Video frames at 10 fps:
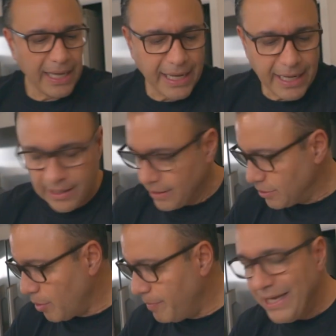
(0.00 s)
and
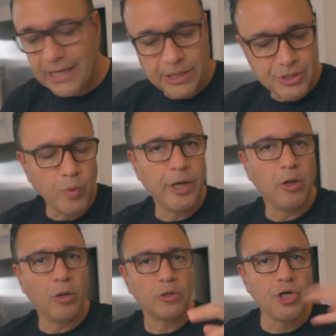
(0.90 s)
the beans
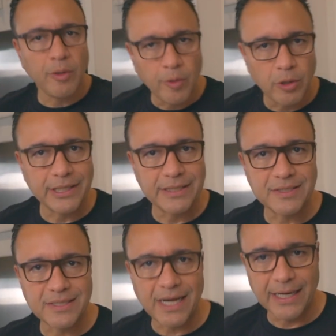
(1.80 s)
will double in
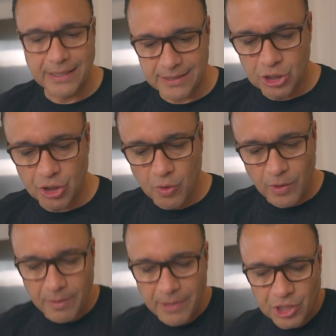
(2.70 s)
size. So you
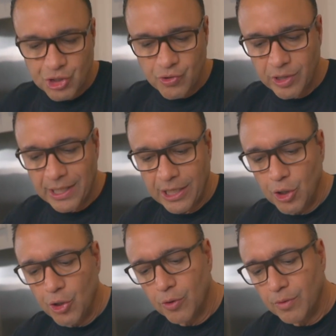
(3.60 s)
wanna make sure that
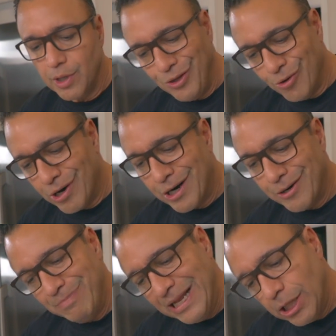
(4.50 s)
you
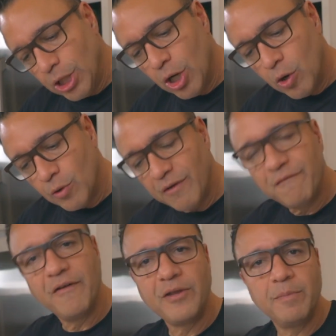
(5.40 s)
are below the
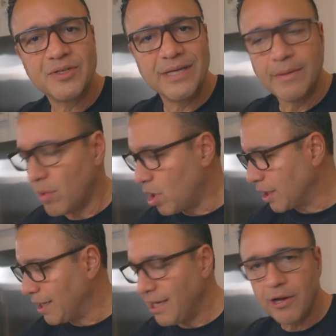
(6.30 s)
50% mark
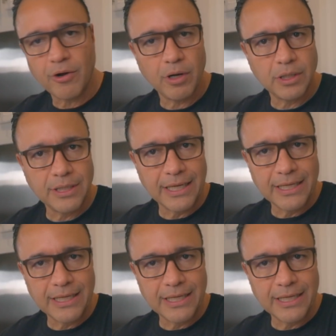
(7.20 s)
here on the